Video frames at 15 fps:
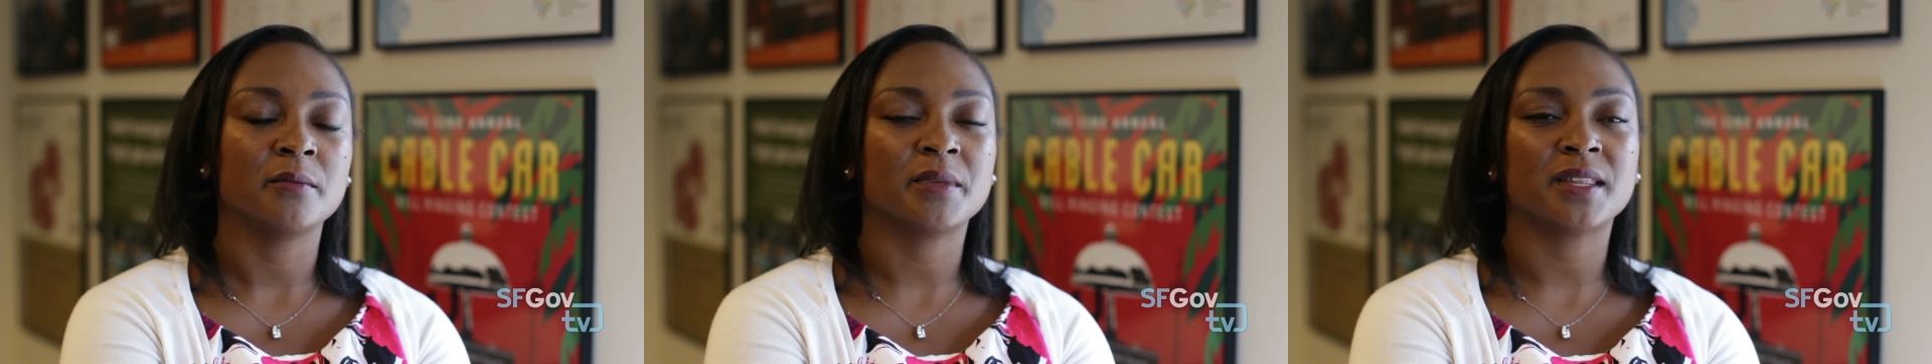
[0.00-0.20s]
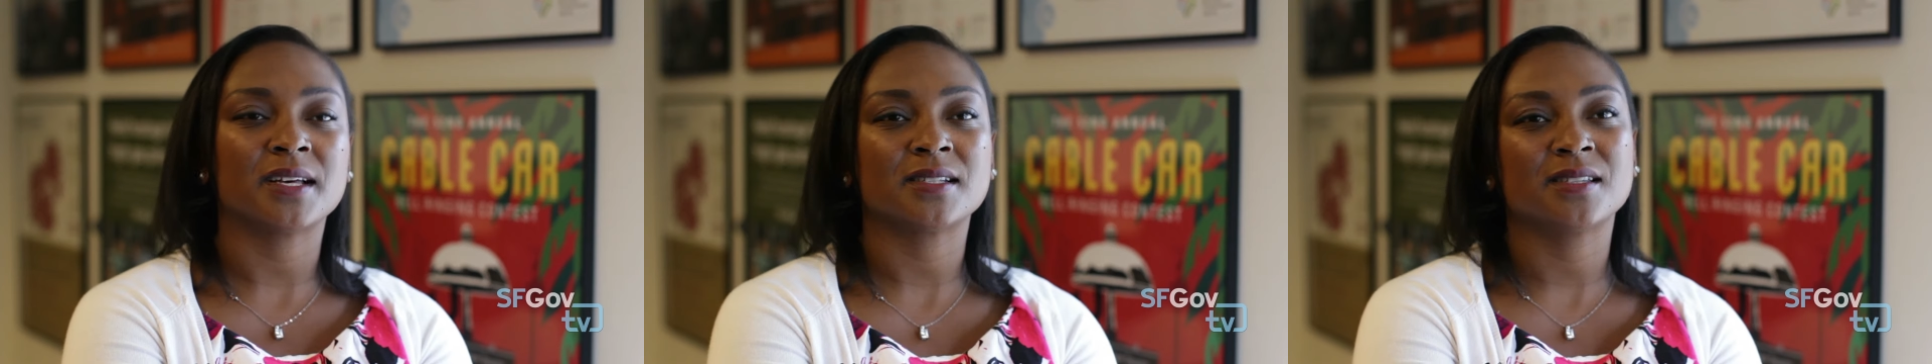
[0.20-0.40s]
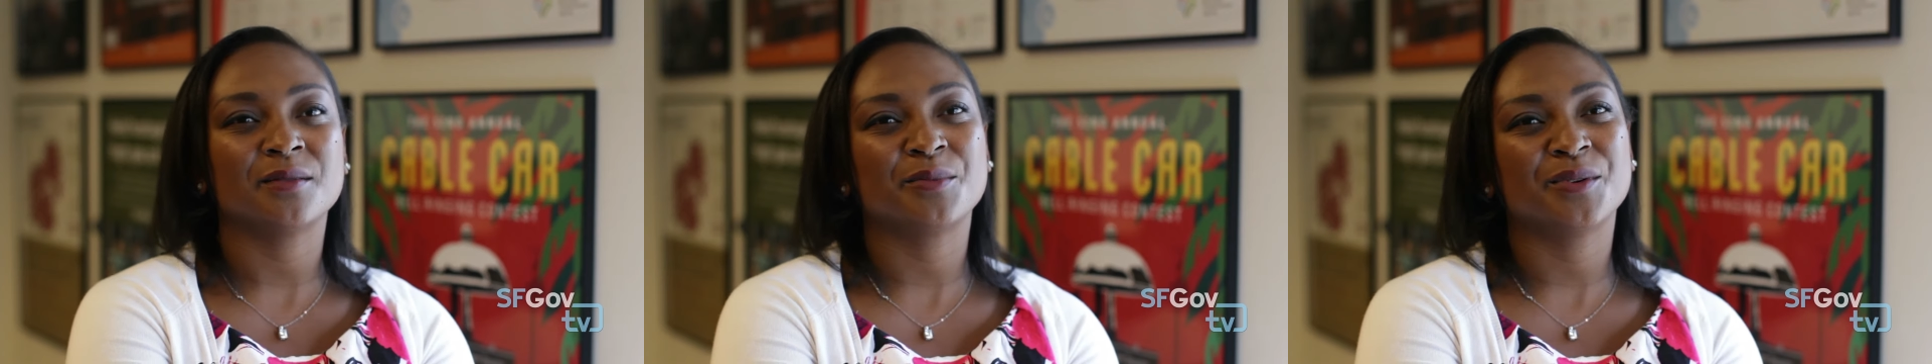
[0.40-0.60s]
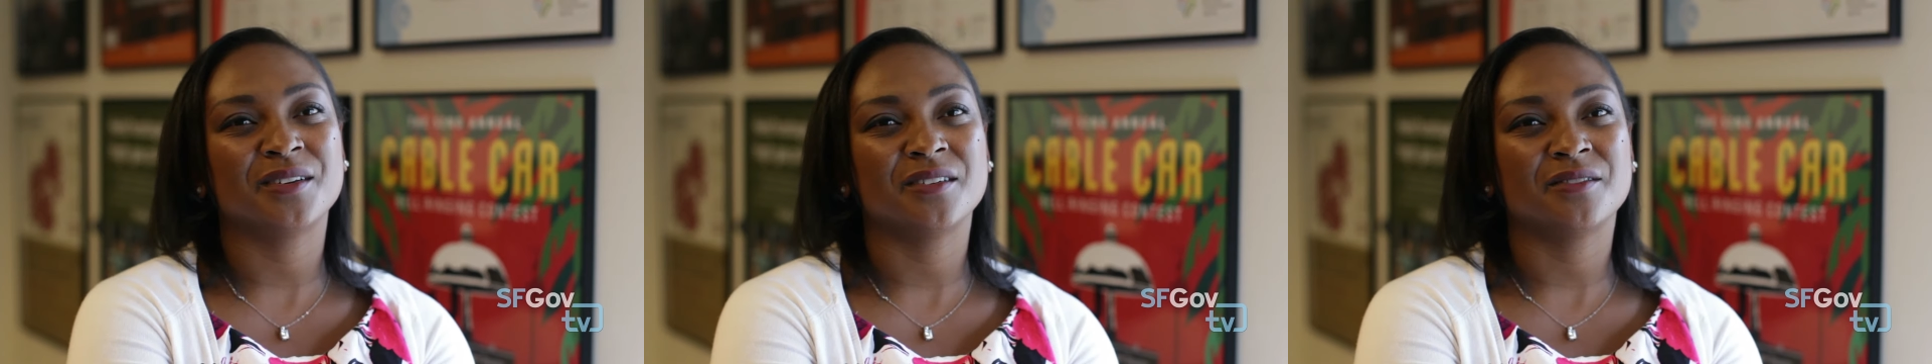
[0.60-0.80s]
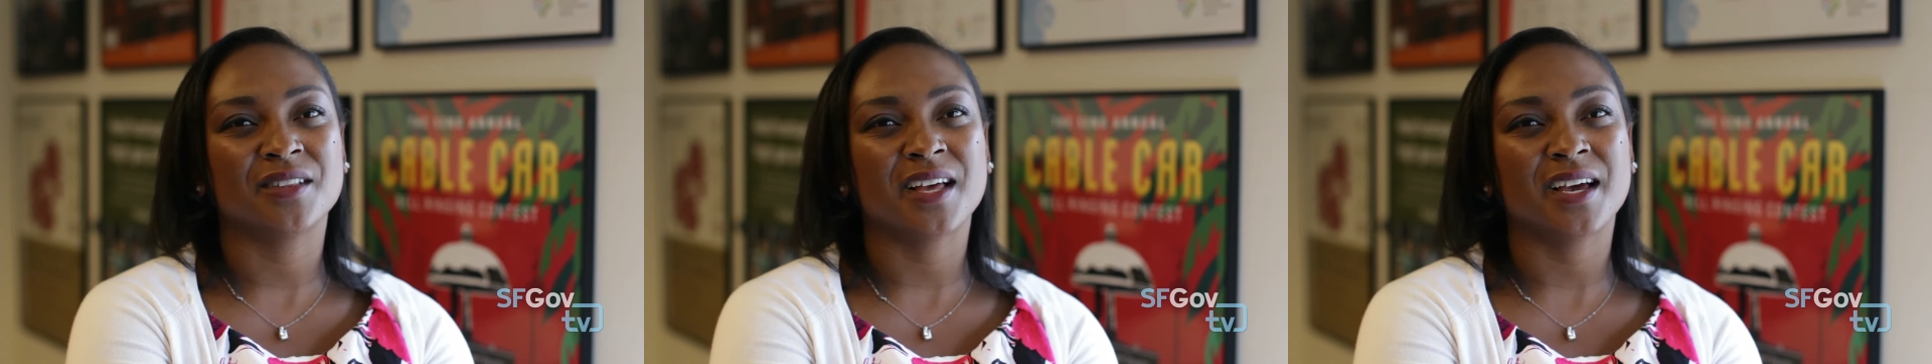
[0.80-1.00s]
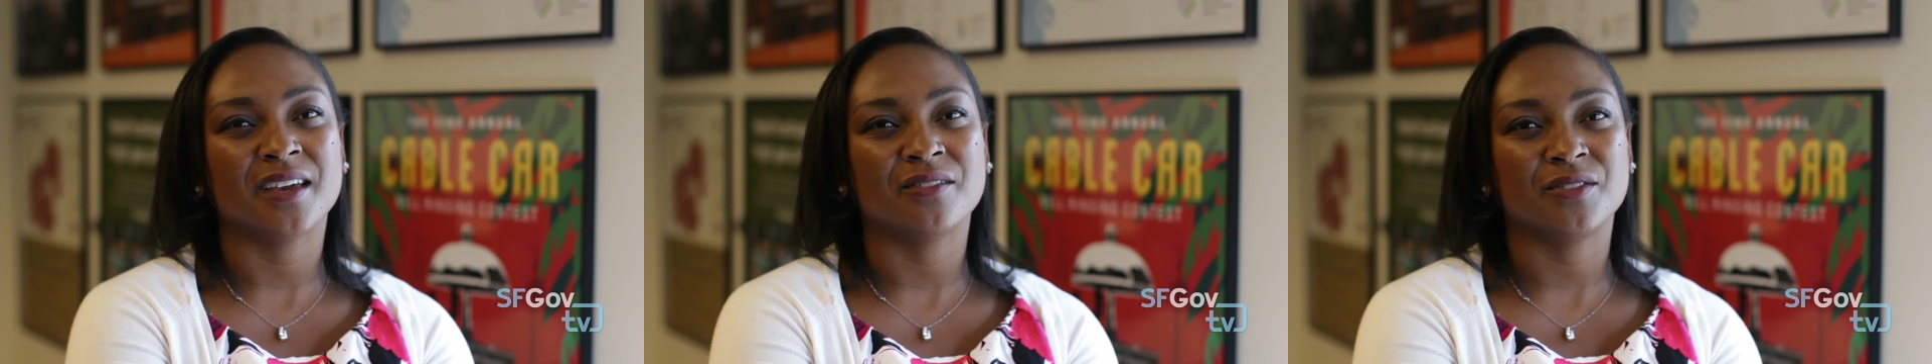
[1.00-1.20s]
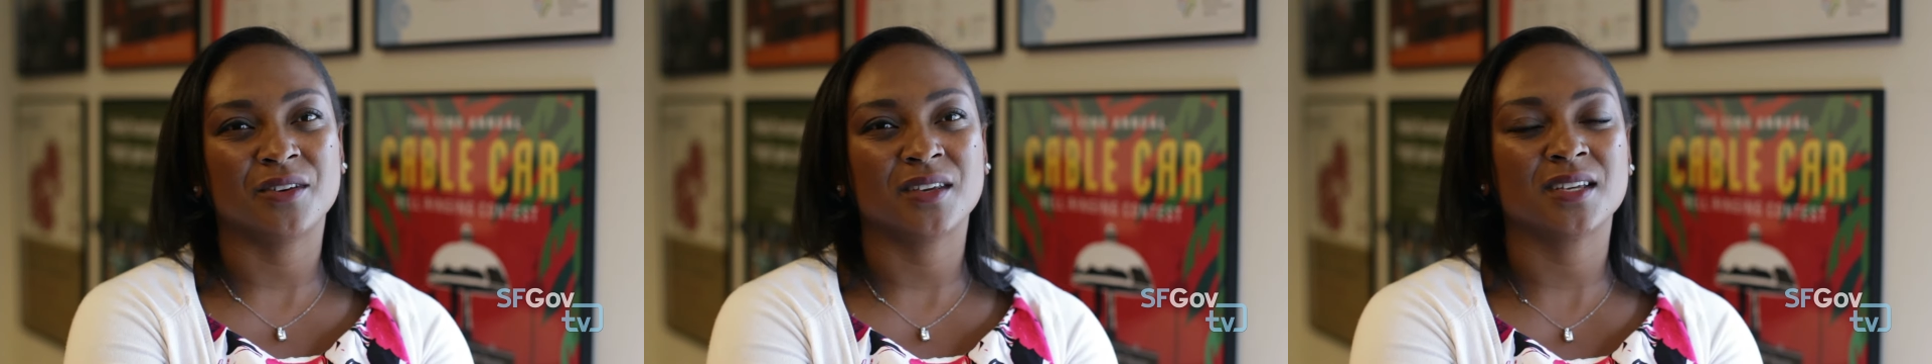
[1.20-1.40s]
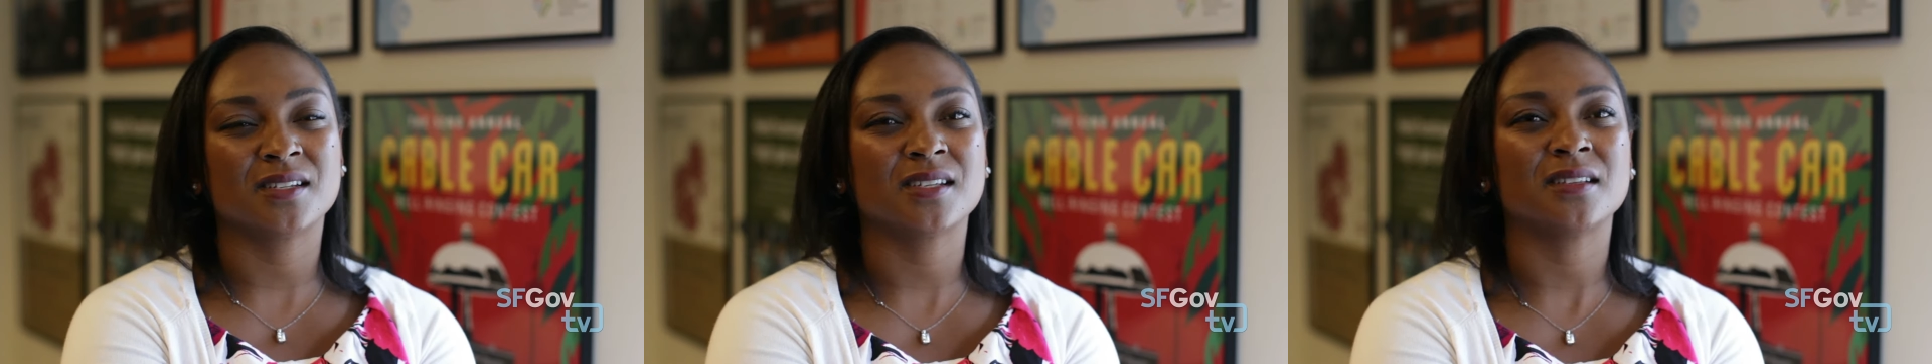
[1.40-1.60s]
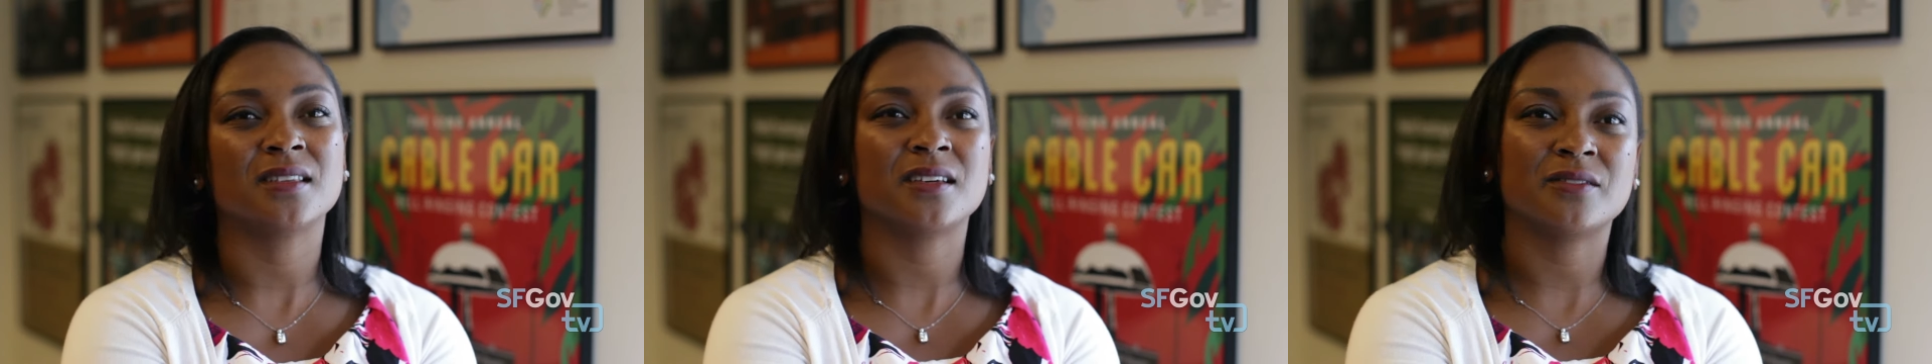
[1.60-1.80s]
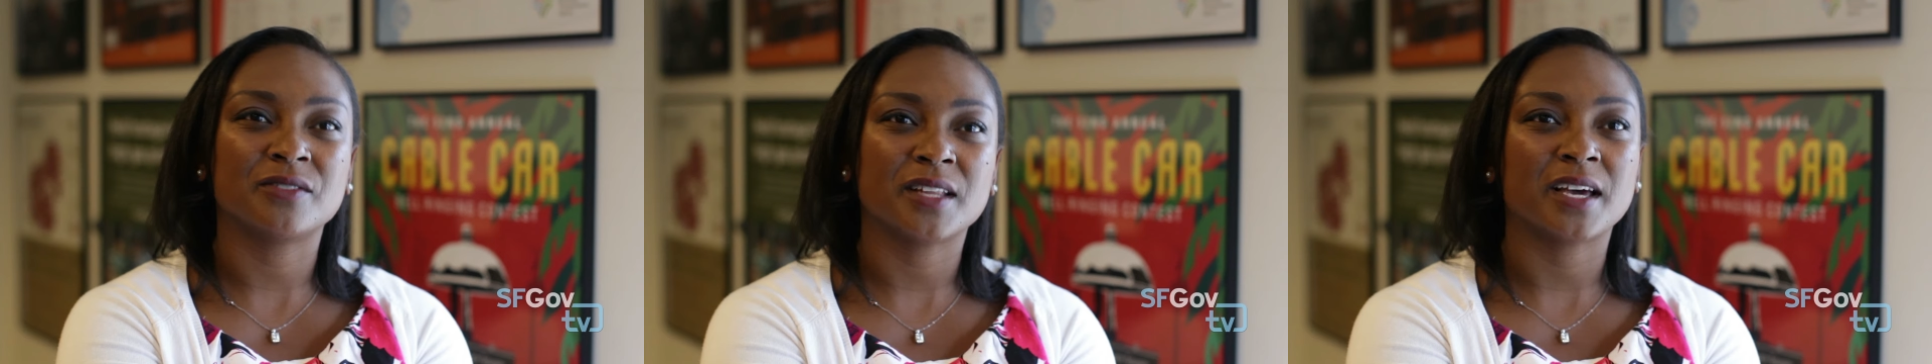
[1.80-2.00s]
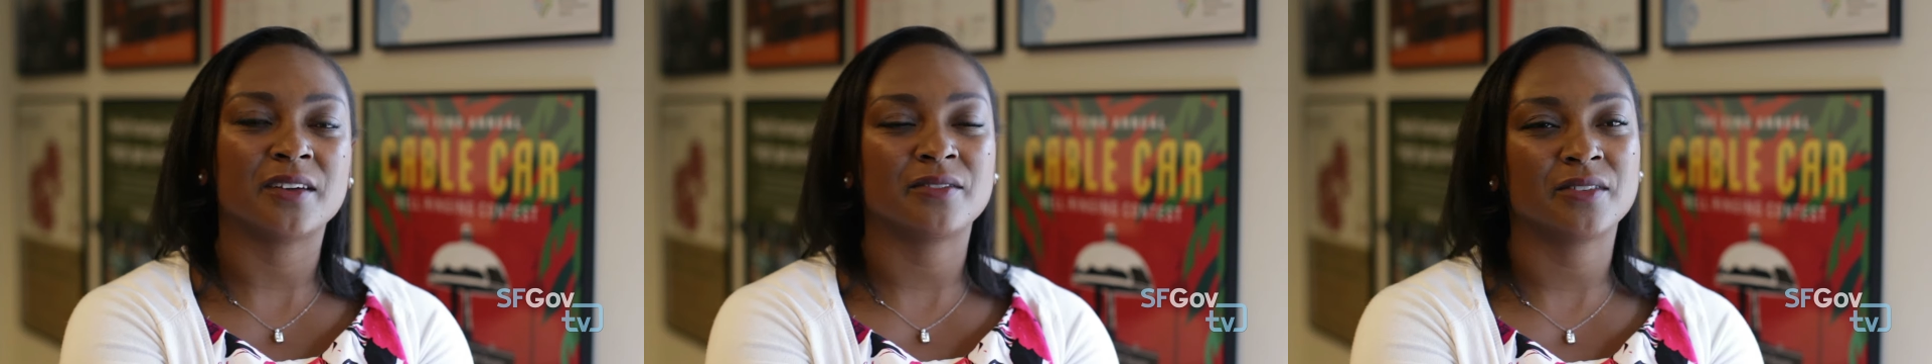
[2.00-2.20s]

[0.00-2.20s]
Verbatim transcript: But that's the point of life. You get to live life